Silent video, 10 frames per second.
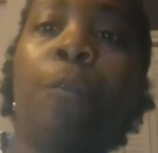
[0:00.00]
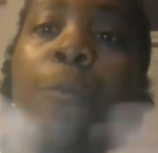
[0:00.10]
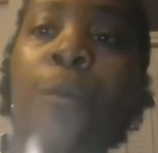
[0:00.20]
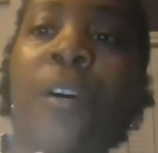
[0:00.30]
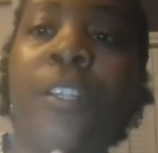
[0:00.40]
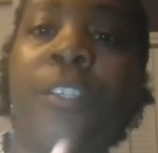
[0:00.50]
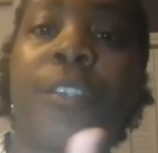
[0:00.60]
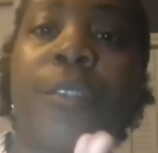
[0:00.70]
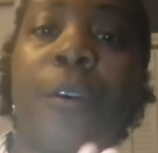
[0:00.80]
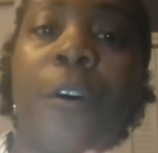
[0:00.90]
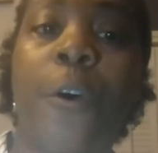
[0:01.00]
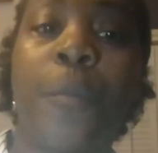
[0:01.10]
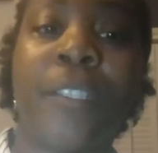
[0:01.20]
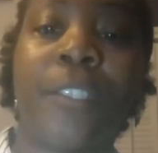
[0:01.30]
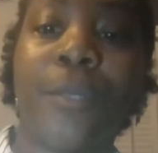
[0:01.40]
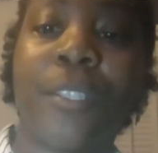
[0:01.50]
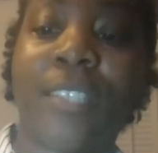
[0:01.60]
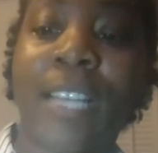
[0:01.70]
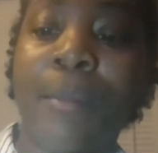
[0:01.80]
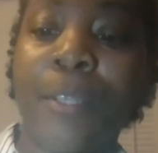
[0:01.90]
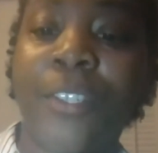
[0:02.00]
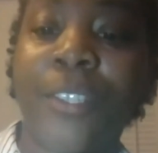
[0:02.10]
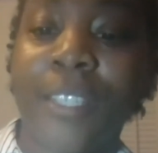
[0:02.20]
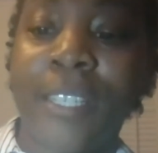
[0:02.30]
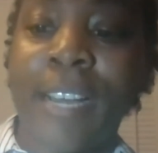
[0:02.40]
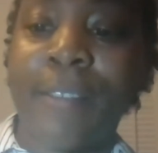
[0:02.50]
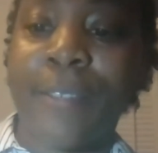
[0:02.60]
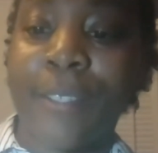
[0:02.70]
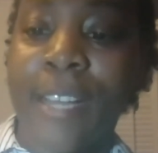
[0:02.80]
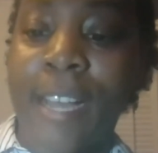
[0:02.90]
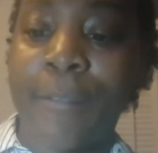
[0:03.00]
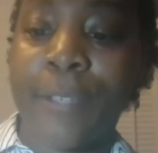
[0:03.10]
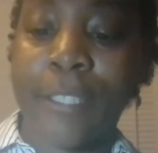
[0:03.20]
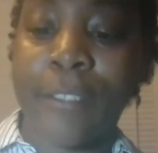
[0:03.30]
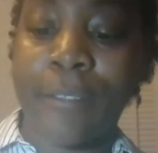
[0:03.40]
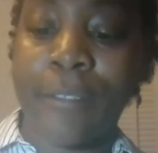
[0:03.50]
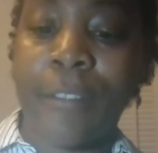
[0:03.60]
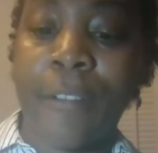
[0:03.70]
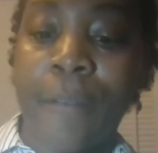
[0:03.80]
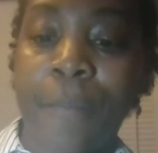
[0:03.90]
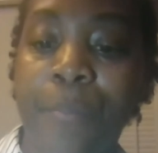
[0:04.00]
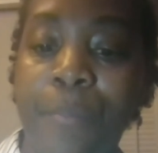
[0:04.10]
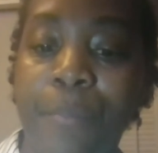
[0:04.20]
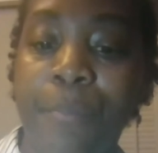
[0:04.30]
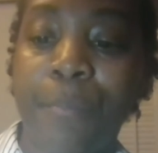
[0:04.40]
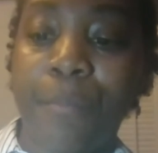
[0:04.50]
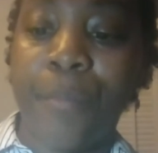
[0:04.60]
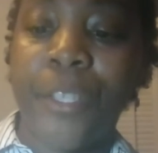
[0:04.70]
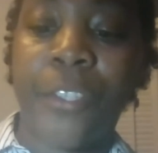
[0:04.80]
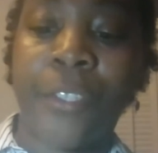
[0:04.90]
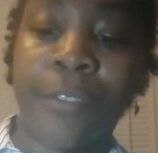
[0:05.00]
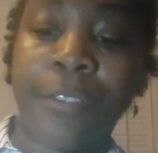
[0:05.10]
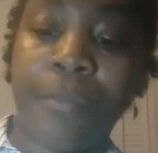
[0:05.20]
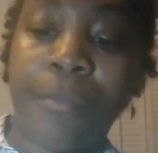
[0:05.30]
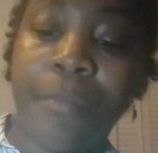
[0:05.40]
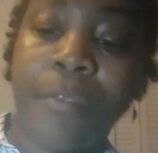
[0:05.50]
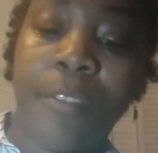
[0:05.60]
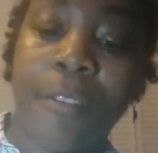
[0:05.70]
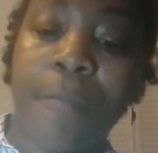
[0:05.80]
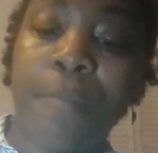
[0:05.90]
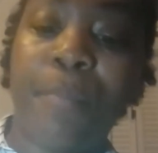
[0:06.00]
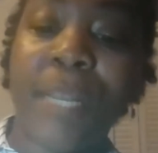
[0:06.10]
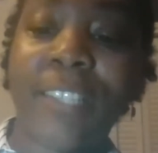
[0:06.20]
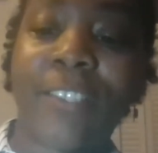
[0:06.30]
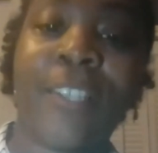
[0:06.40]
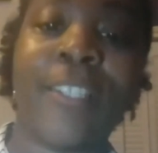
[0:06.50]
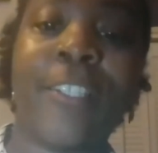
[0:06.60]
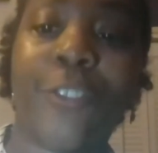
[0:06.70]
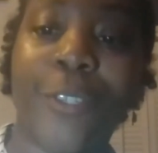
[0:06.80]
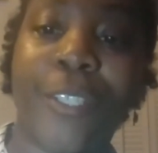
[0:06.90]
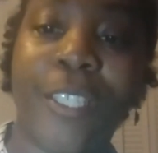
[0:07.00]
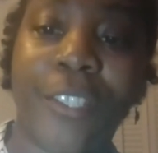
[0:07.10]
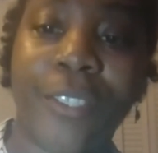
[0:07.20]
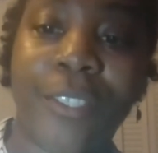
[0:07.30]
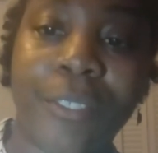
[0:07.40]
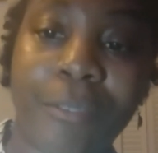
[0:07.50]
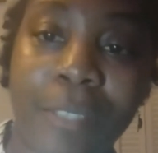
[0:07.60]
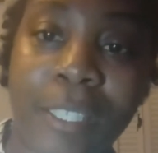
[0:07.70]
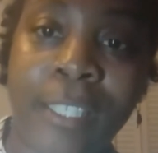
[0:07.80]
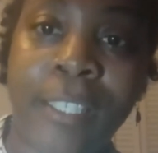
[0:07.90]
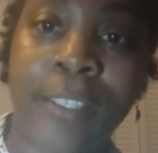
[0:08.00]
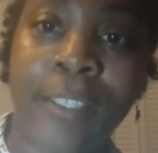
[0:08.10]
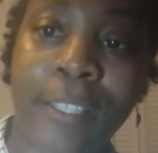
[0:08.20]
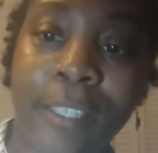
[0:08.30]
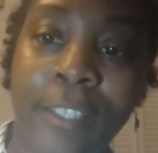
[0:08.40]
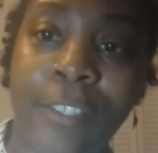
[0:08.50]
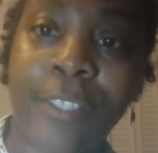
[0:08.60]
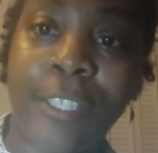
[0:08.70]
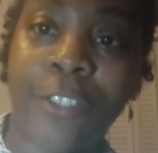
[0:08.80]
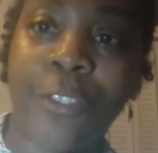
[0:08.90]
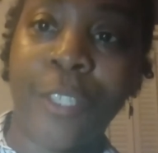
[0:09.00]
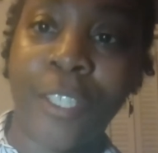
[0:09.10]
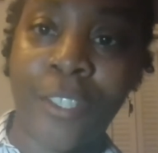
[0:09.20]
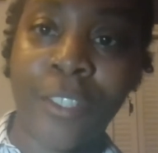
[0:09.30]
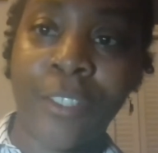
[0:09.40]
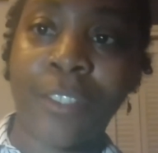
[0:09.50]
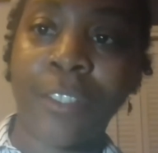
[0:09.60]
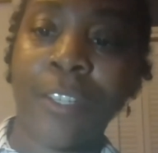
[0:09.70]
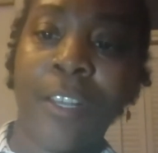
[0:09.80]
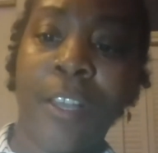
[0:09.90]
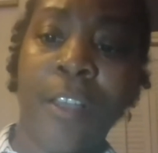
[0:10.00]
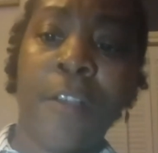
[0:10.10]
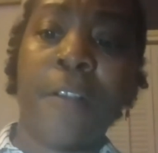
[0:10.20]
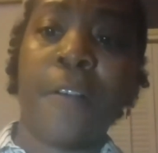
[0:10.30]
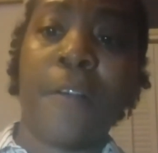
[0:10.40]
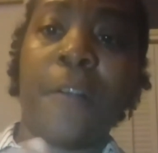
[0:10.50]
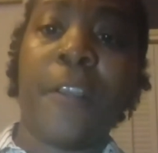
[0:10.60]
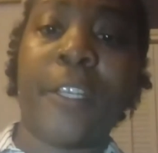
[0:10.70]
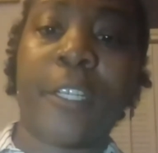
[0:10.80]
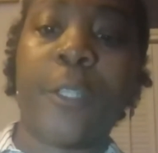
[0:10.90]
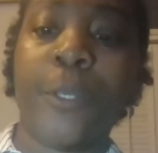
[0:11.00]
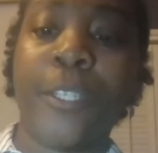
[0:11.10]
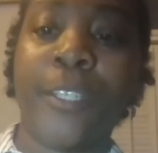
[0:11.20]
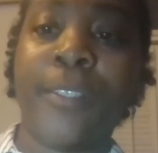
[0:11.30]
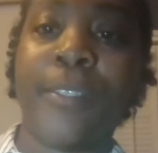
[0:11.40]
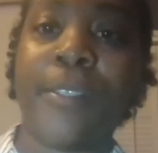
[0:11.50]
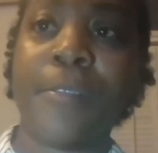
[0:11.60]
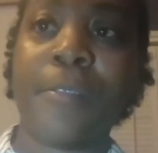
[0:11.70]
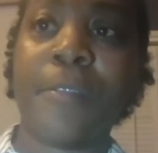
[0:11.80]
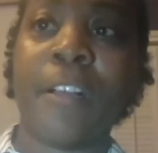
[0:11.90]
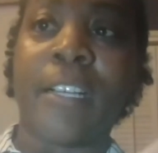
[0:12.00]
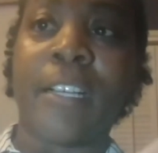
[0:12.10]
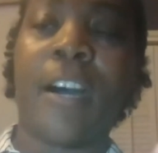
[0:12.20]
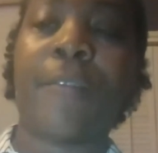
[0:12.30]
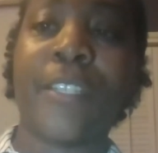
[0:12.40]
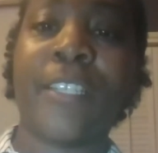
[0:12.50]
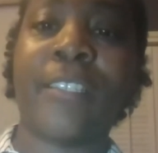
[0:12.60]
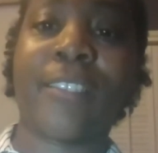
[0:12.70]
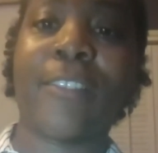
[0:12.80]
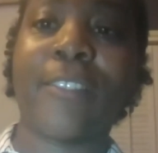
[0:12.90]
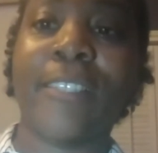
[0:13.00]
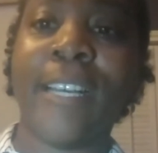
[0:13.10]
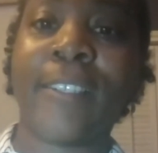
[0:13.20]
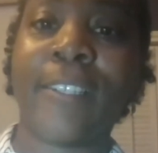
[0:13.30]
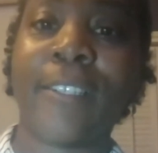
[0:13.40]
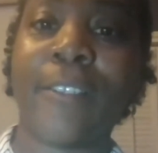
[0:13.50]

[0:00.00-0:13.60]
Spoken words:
was hoping to establish an African mission based on its traditions. And its traditions included confidence that